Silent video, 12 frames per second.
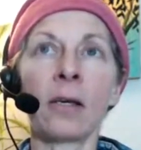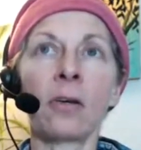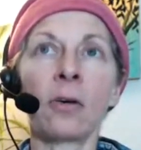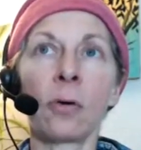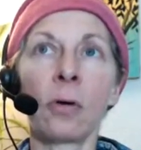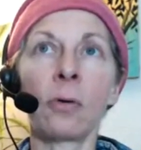
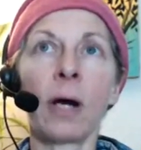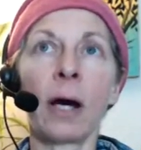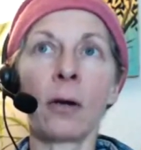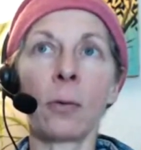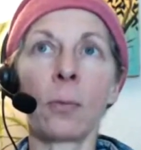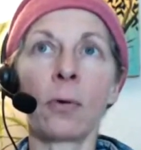your own
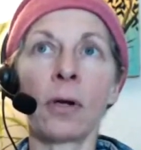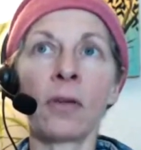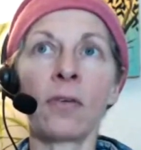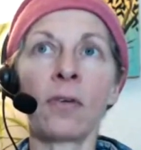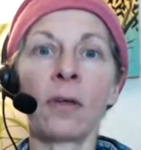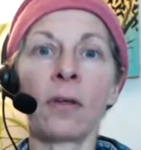higher
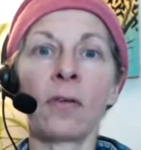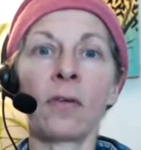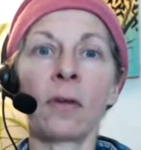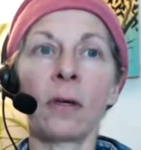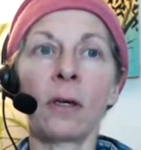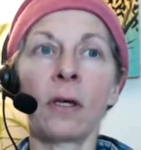presence